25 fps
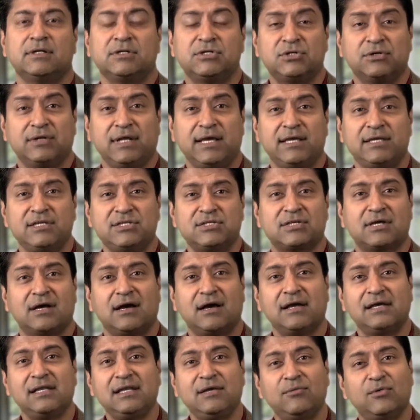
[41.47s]
Today's
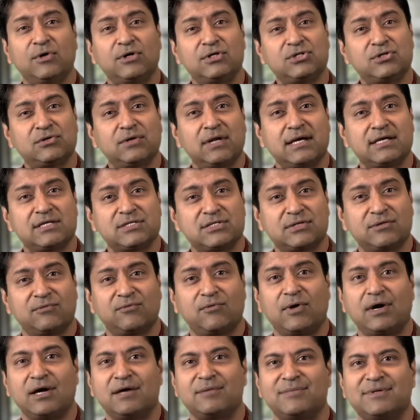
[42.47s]
highly virtualized
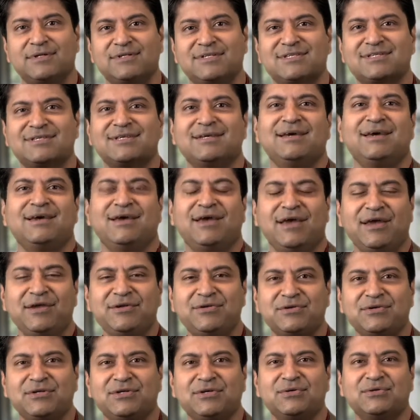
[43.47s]
environments
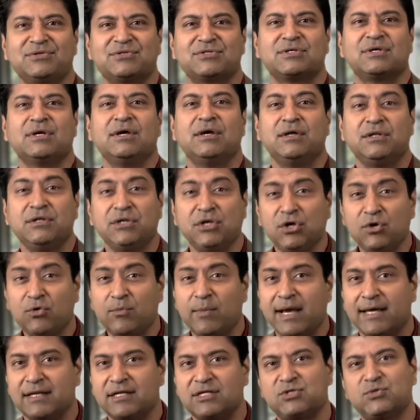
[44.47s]
introduce new
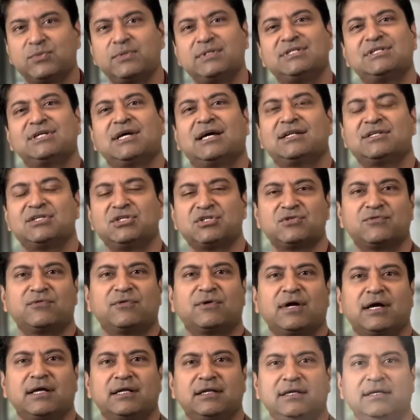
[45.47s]
management challenges
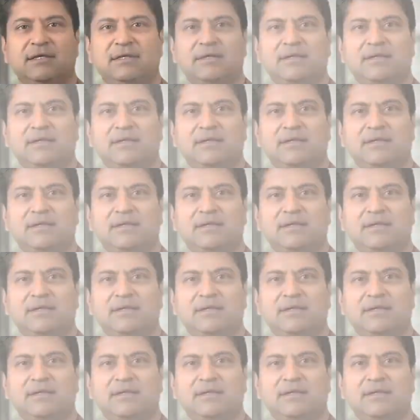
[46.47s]
for IT.